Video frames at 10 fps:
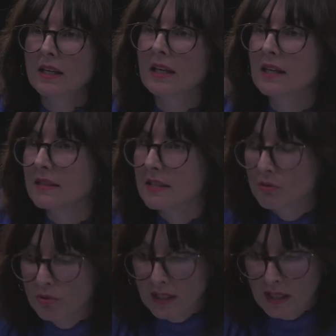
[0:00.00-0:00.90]
In
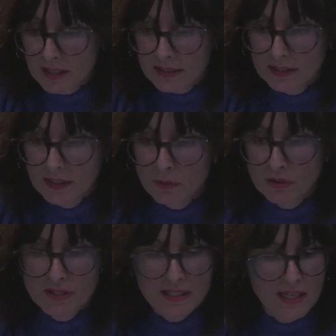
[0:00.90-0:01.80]
this regard, we
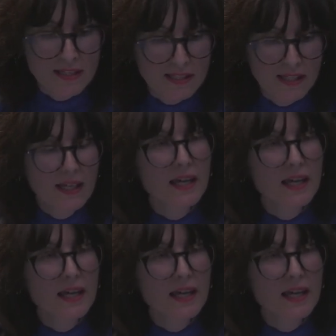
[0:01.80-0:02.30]
could say that